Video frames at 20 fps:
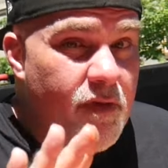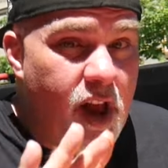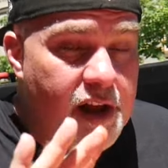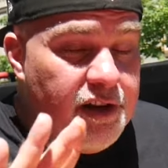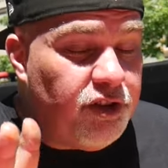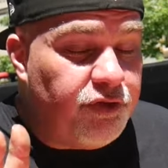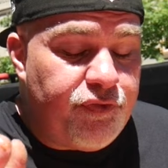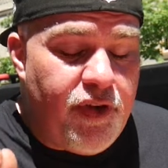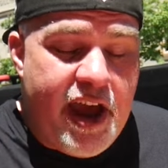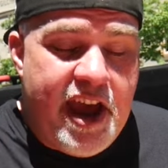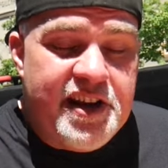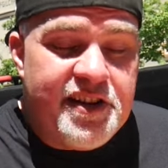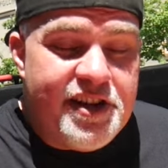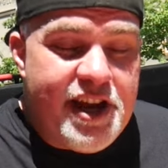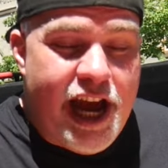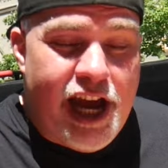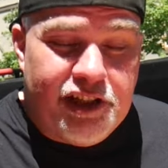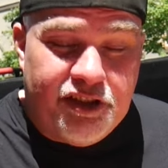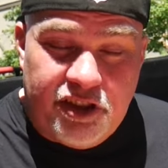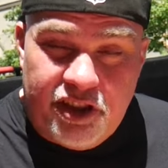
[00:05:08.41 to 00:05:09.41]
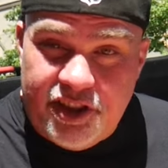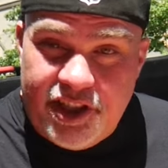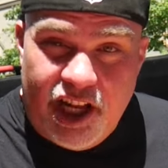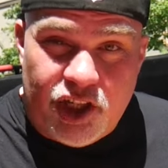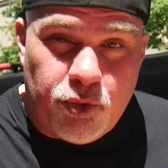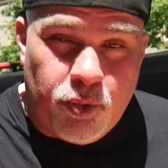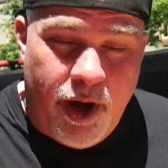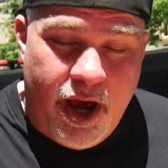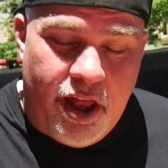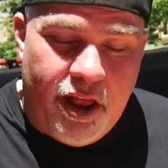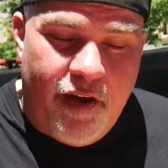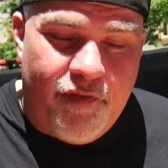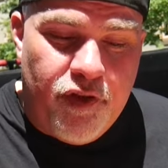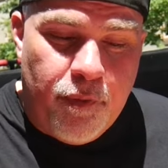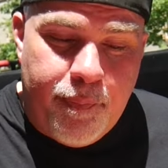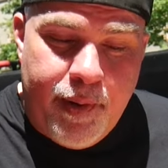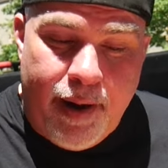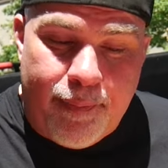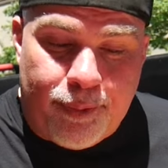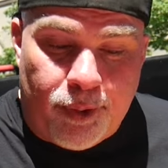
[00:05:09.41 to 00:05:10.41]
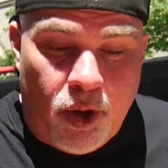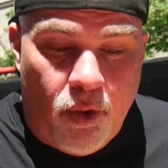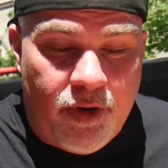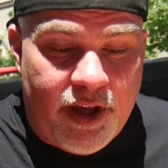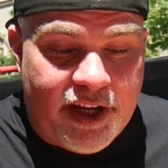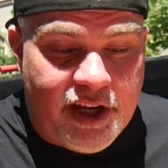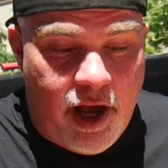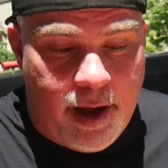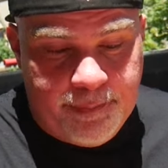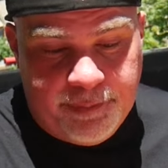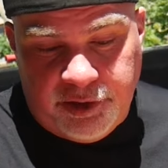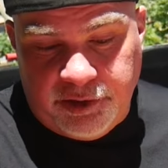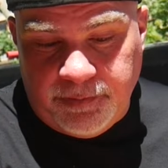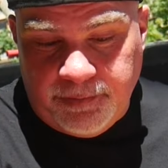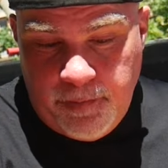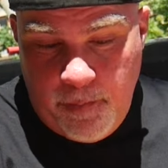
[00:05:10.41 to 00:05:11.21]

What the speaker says: It's fantastic. That's why I love the pepperoni cups.